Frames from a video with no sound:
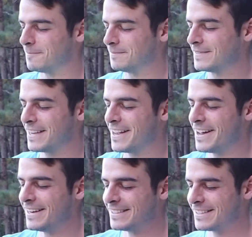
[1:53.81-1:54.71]
Sure,
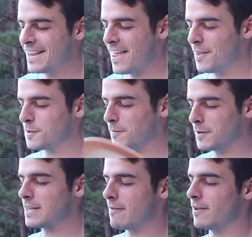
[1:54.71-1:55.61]
yeah. This one
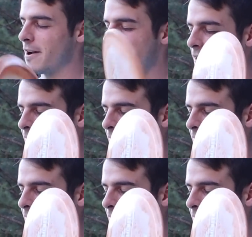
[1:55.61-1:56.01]
feels heavier.